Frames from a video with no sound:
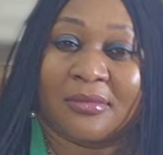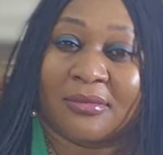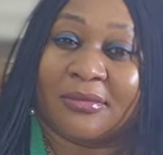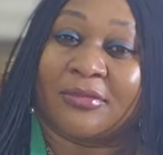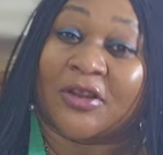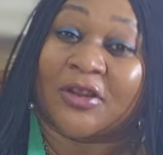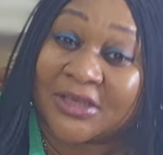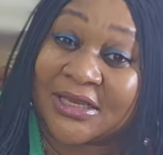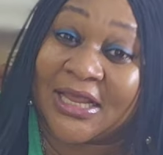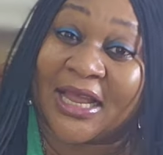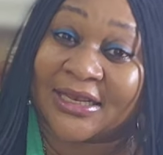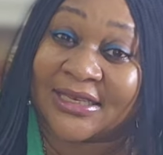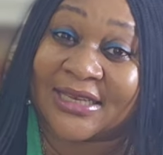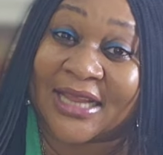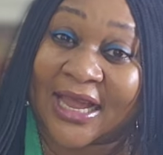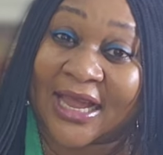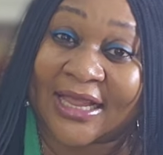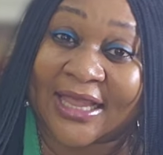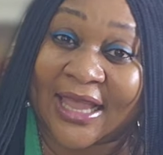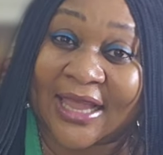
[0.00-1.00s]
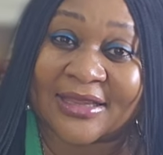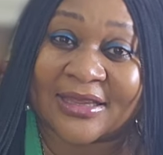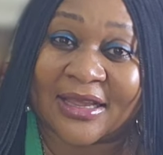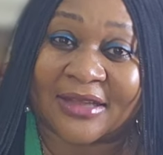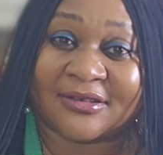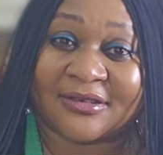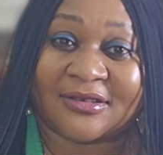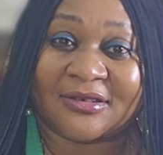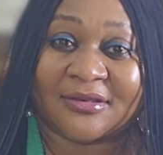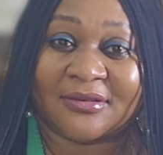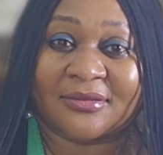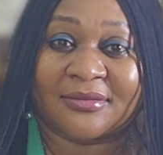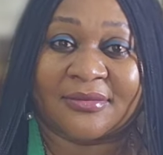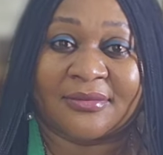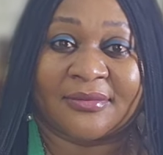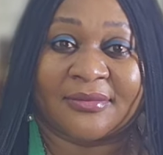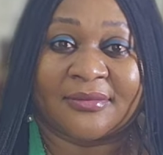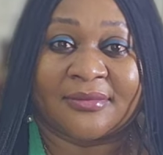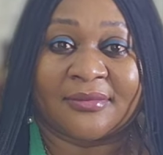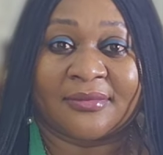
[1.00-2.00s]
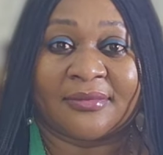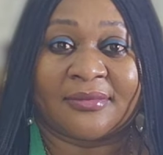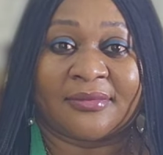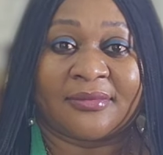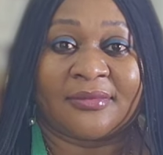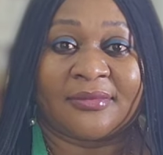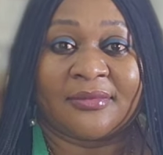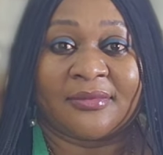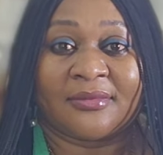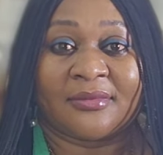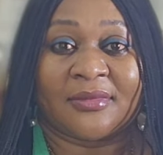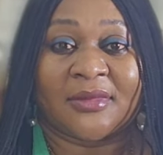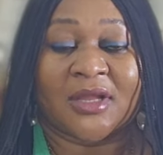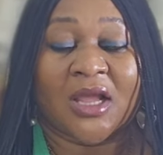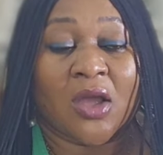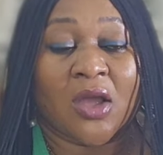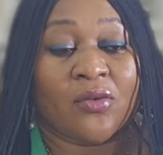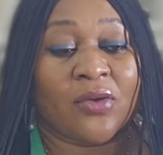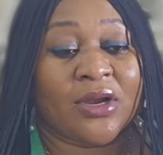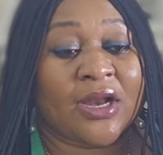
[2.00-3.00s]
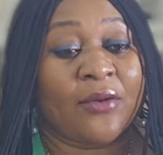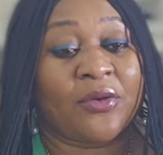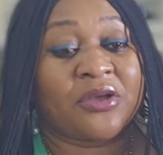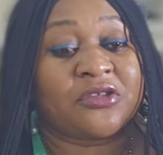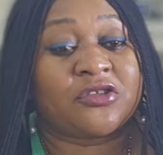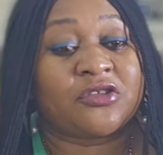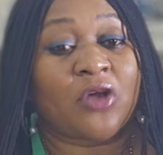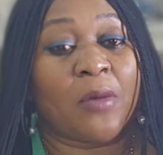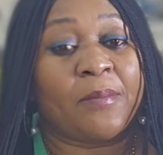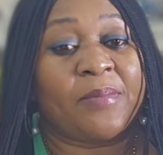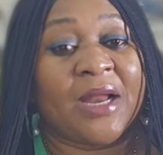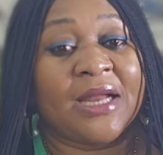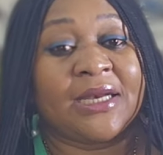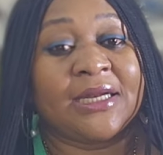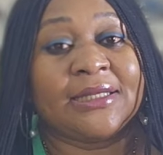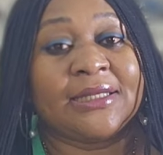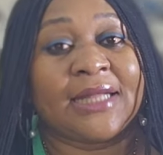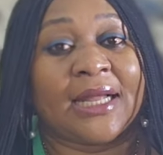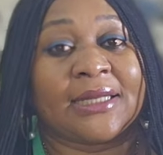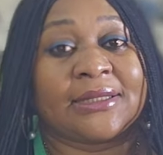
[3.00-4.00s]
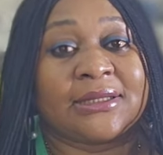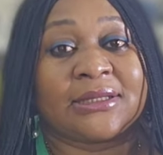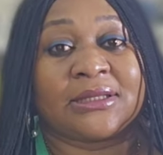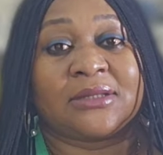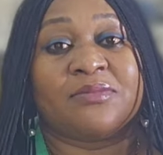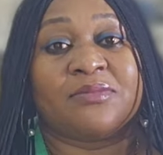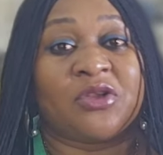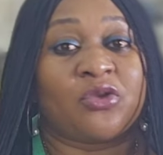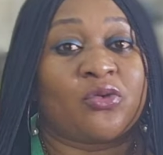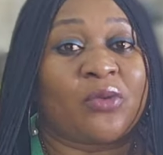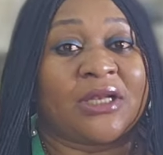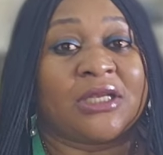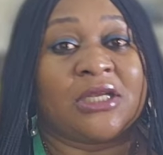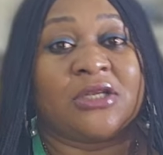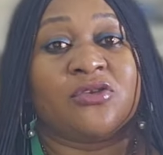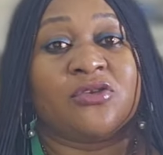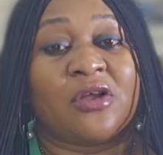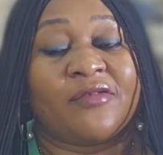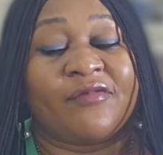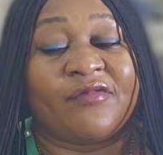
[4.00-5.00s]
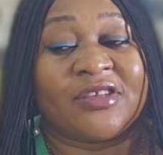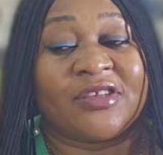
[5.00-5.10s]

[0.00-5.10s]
But yeah, they are Kenyans. When I was complaining that Mituwa did not